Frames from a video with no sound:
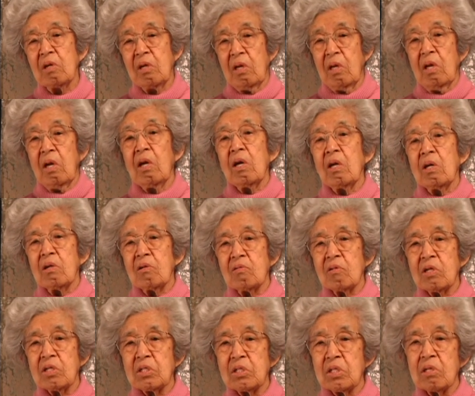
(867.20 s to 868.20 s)
rush
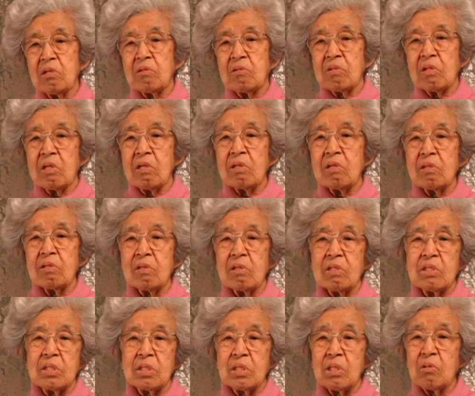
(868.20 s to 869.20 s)
out there and see
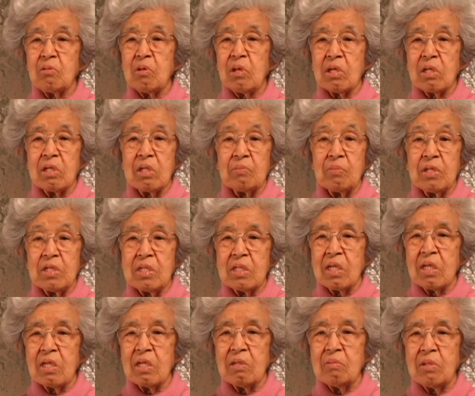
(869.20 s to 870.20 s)
what could be done. It
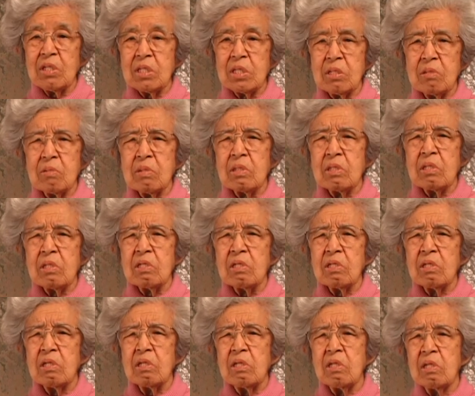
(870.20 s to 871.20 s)
must
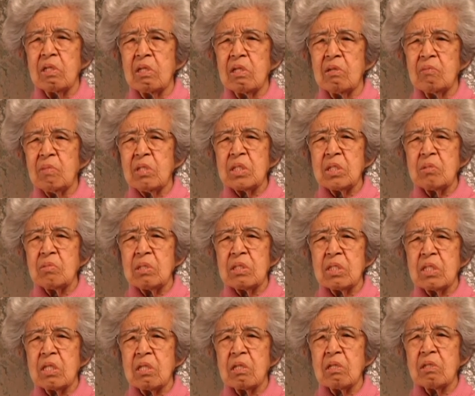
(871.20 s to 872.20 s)
have been terrible,